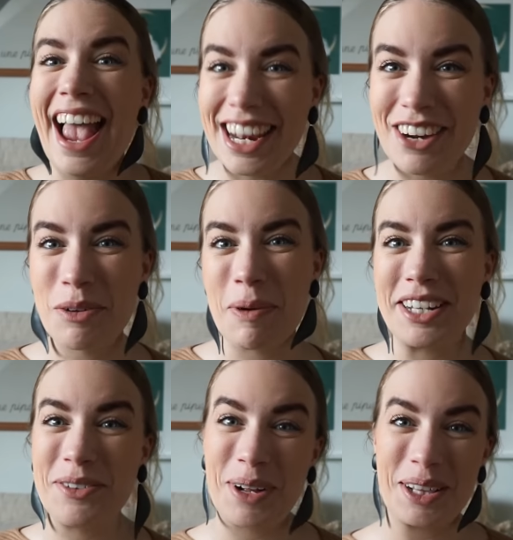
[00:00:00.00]
Hello
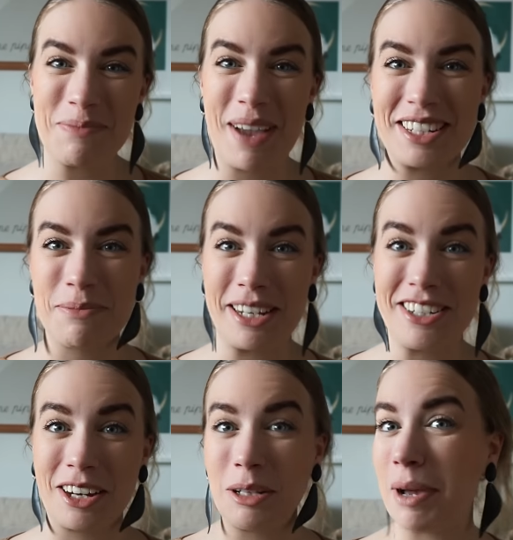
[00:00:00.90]
everybody and welcome back to my
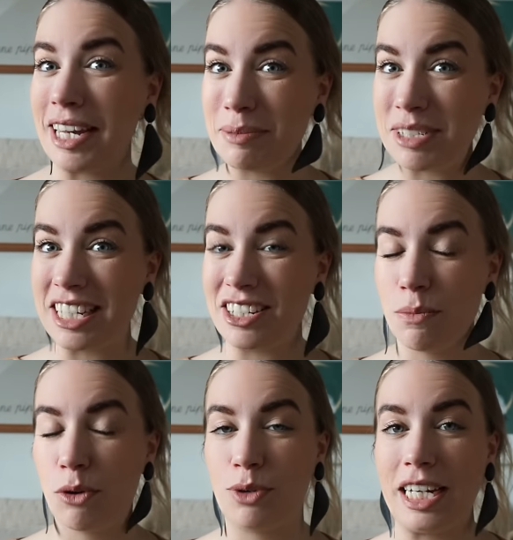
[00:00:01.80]
channel. My name is
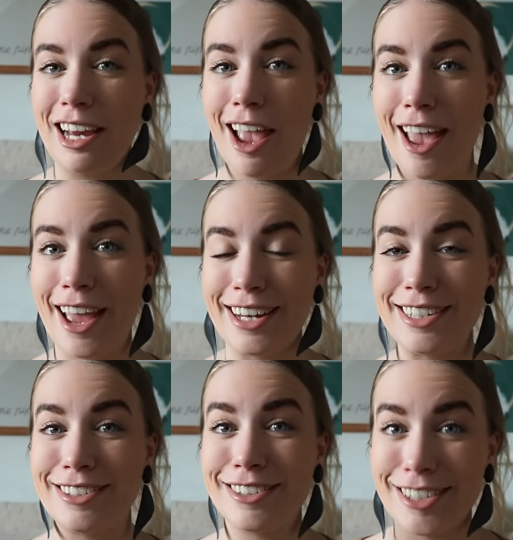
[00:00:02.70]
Gita Marie
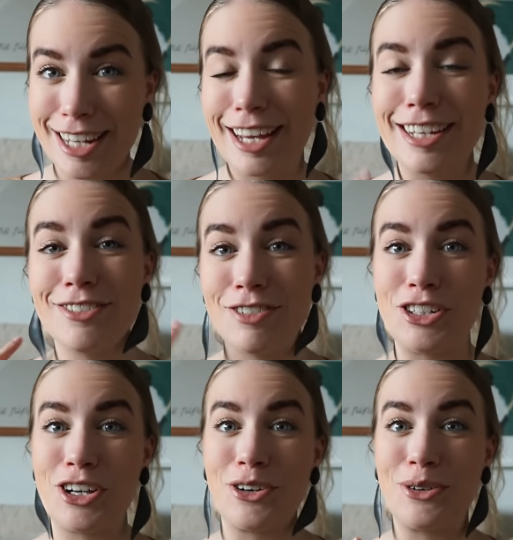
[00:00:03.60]
and today's
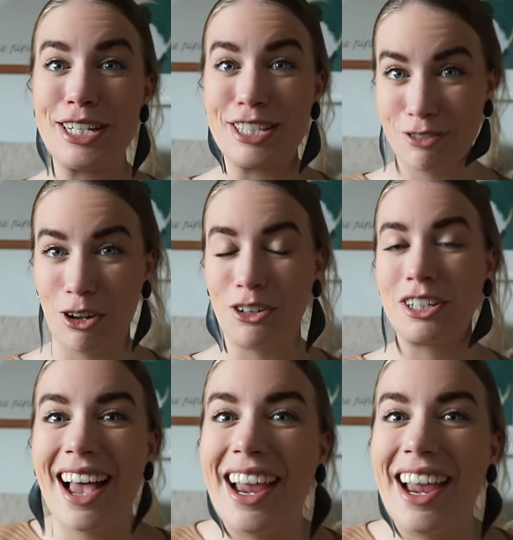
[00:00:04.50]
video is a vlog.